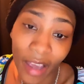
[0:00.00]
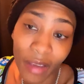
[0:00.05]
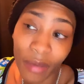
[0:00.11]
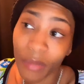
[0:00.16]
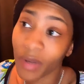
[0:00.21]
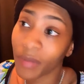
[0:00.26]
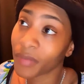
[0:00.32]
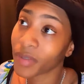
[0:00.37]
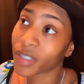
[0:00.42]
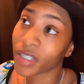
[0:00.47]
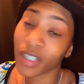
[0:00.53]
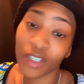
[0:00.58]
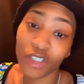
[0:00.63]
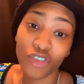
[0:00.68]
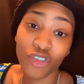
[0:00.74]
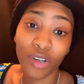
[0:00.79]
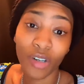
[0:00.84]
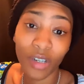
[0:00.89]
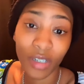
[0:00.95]
the gang members
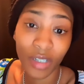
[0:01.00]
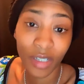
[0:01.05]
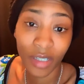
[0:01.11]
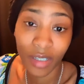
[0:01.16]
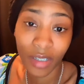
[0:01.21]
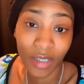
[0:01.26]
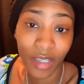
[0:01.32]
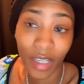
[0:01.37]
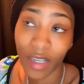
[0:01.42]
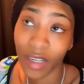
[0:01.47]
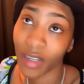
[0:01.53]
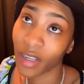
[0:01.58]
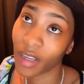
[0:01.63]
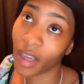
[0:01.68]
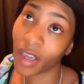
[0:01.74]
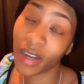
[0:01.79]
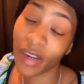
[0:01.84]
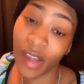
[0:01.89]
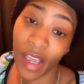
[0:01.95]
and the drug dealers
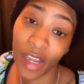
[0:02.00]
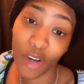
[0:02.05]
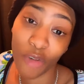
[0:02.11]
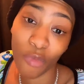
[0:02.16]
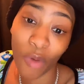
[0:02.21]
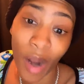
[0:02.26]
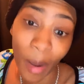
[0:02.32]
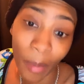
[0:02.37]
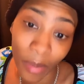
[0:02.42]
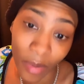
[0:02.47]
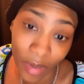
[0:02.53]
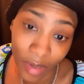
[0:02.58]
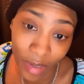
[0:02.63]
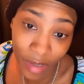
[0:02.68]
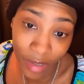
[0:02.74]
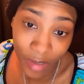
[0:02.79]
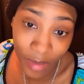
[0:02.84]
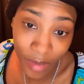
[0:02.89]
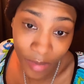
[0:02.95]
and the and, and the
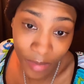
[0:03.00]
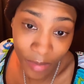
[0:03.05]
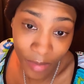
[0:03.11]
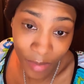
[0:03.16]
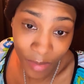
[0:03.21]
rappers.